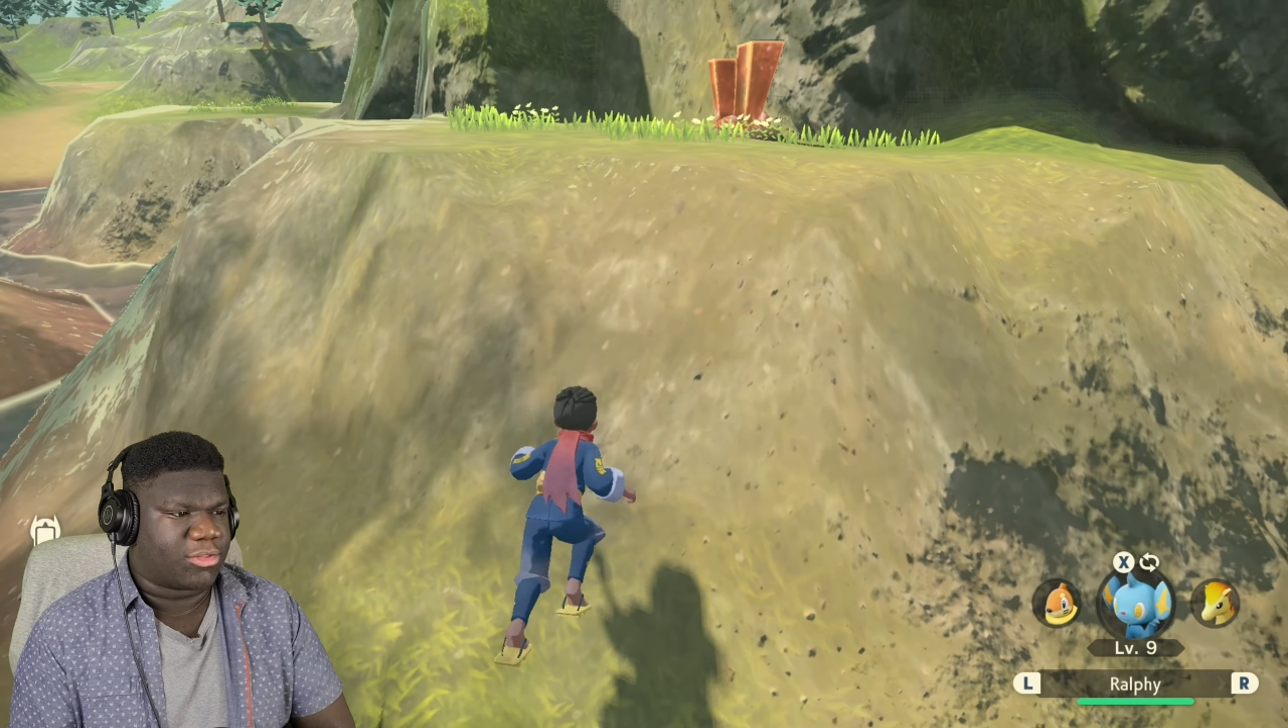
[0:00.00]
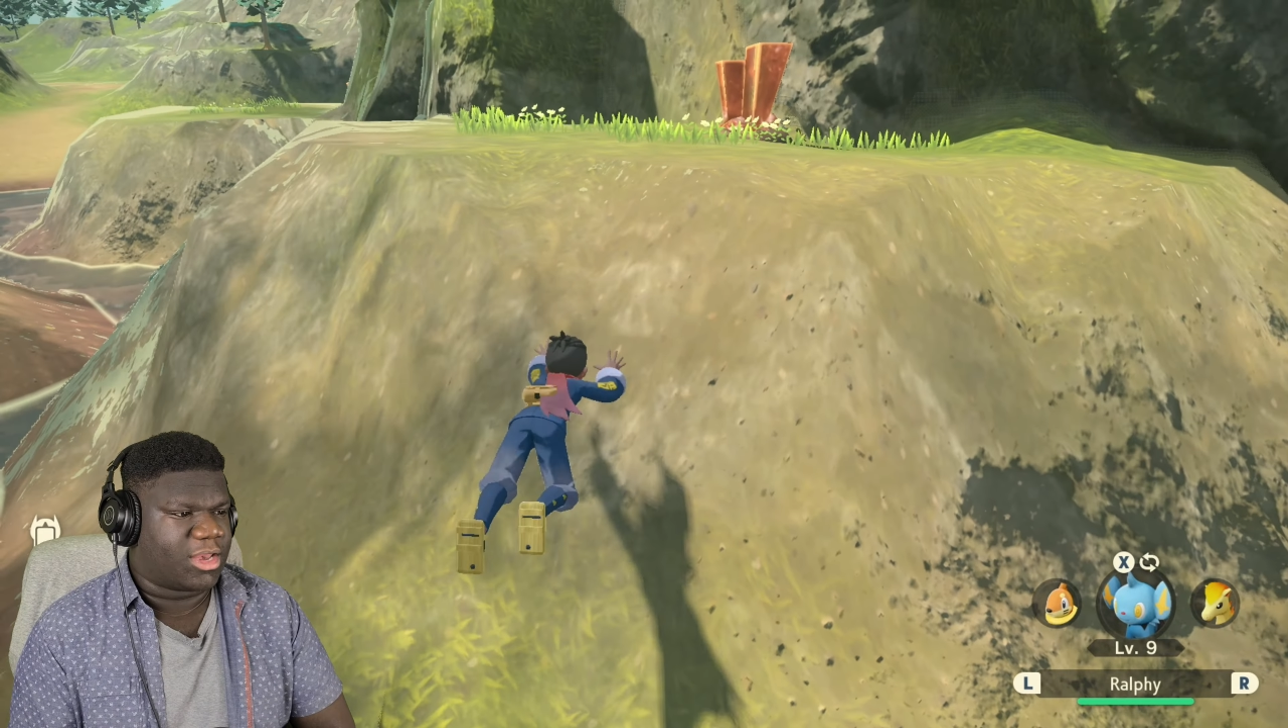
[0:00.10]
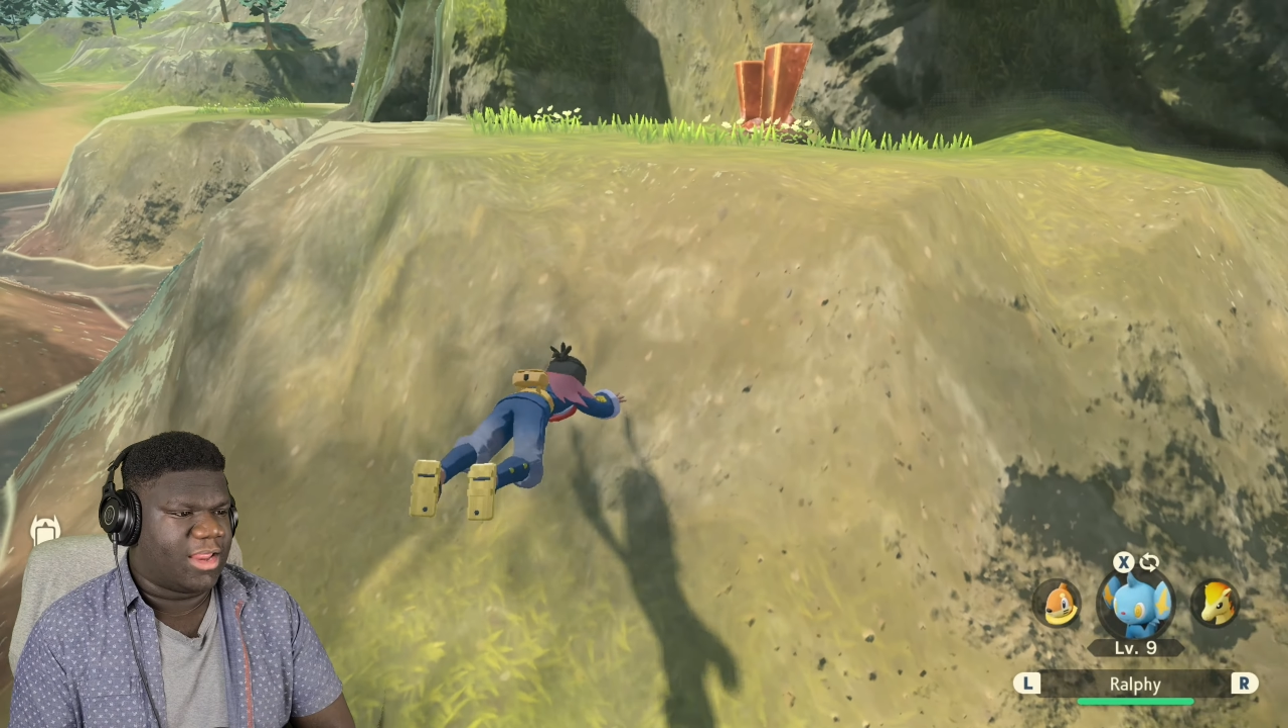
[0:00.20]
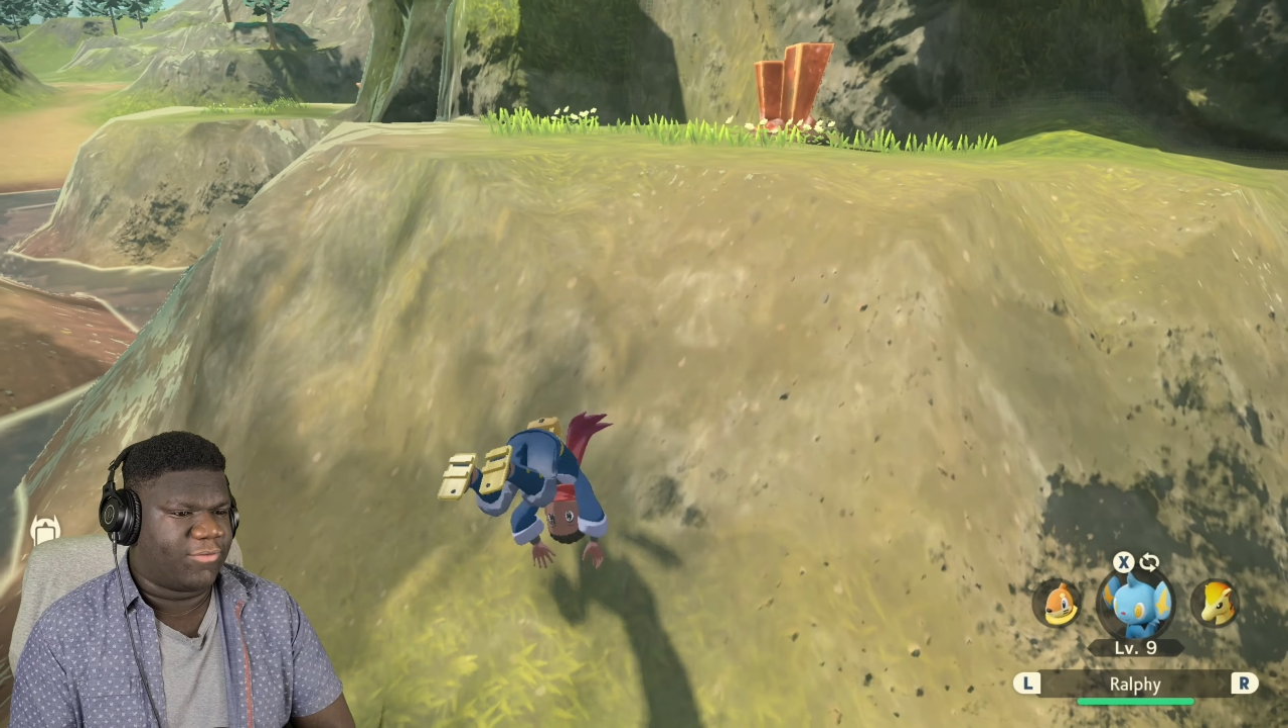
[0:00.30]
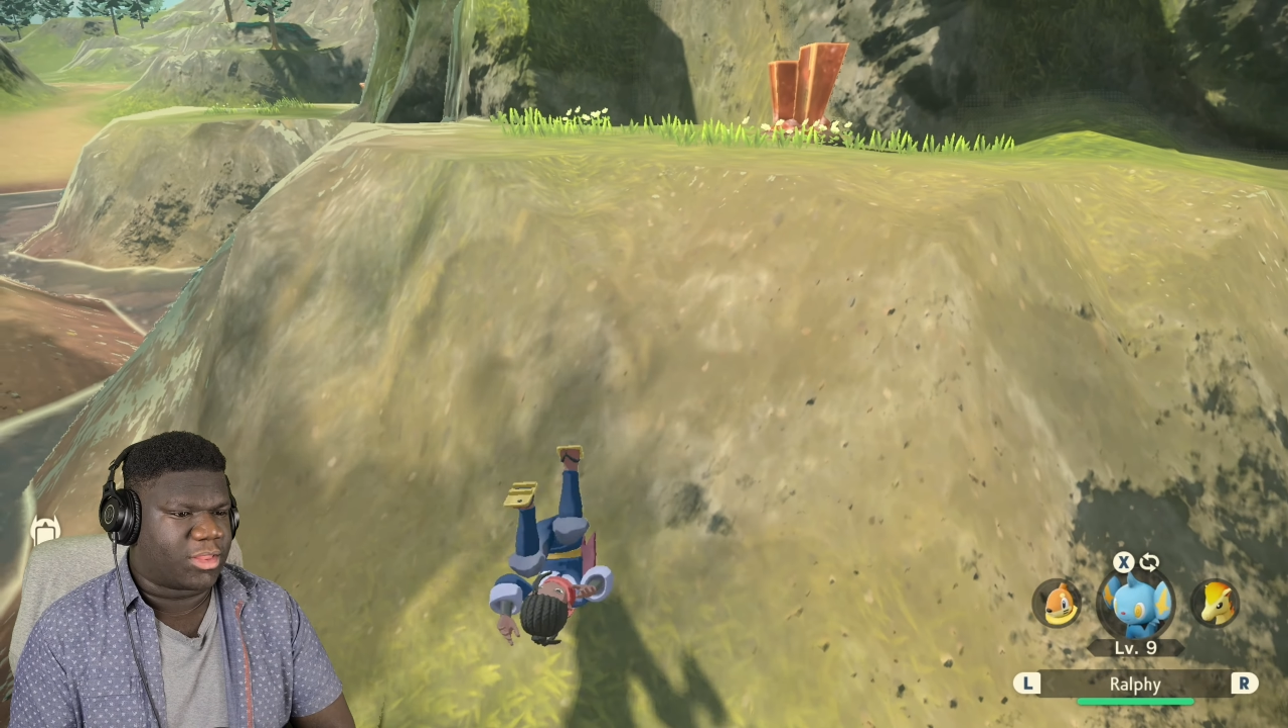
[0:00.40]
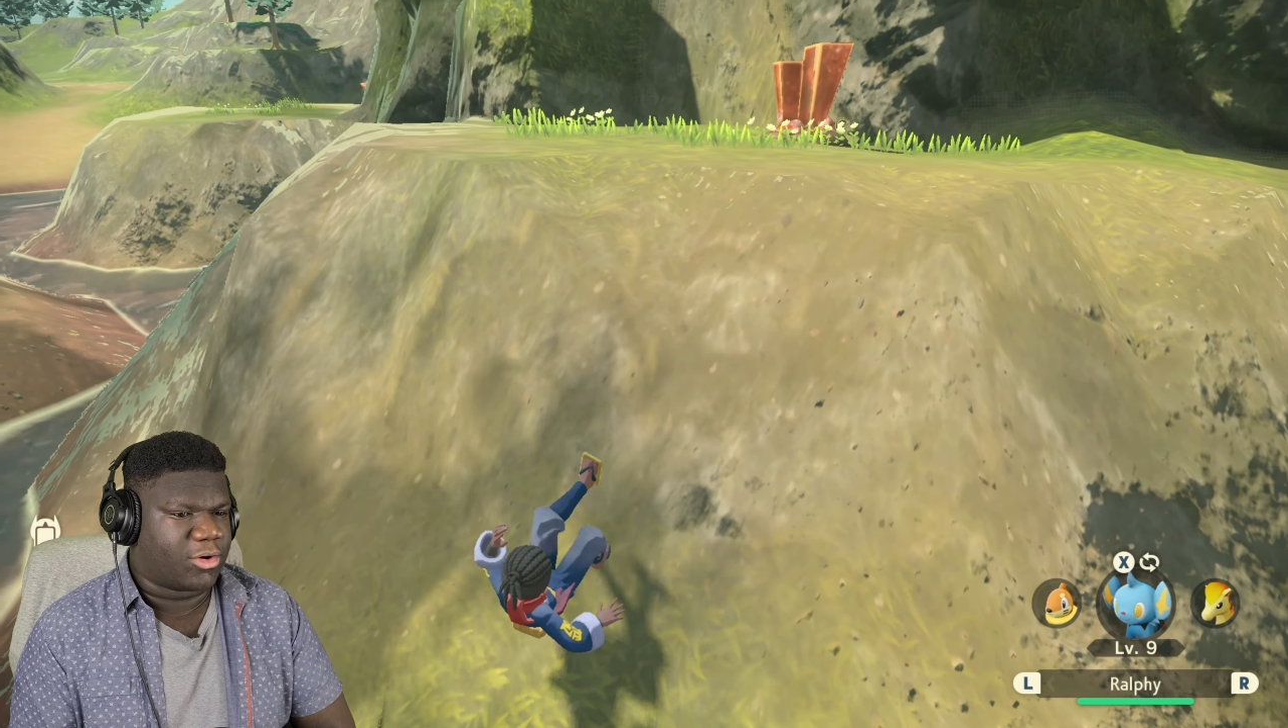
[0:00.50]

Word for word: There's an evil